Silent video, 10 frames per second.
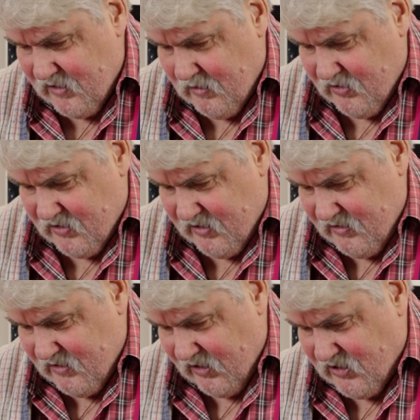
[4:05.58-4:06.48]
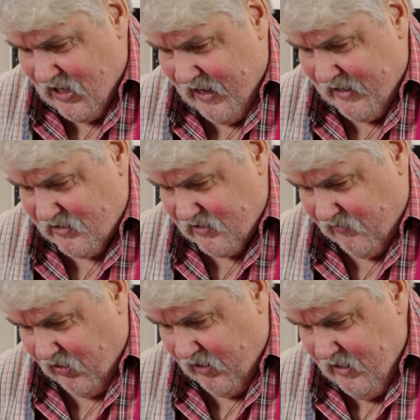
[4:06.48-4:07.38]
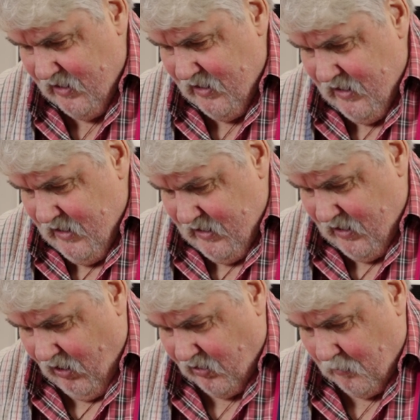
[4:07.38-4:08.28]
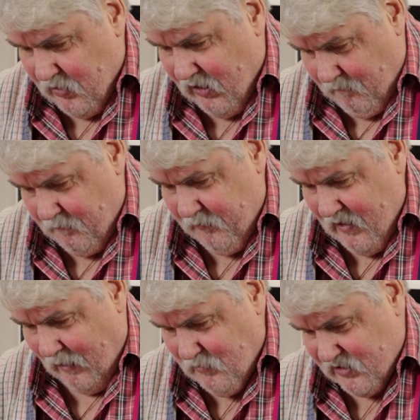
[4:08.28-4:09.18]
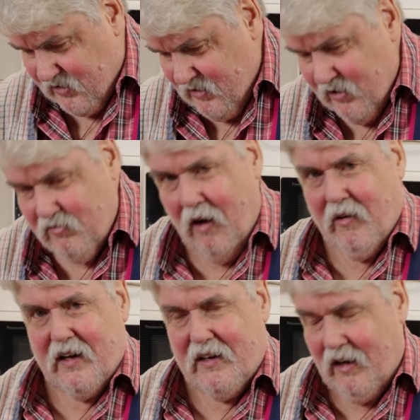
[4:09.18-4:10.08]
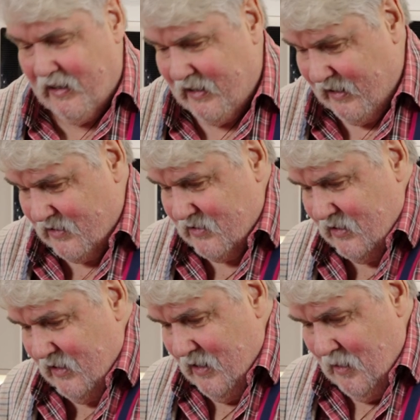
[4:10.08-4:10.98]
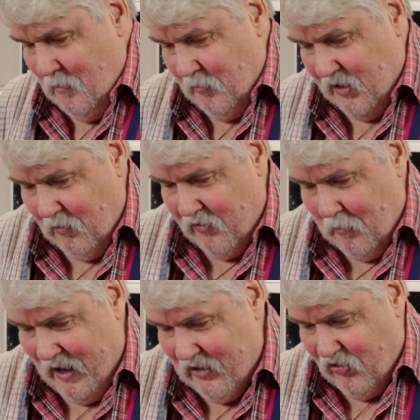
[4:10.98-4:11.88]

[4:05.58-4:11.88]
it because there's the tartness of the yogurt, but I'm just throwing in ideas. But anyway, the main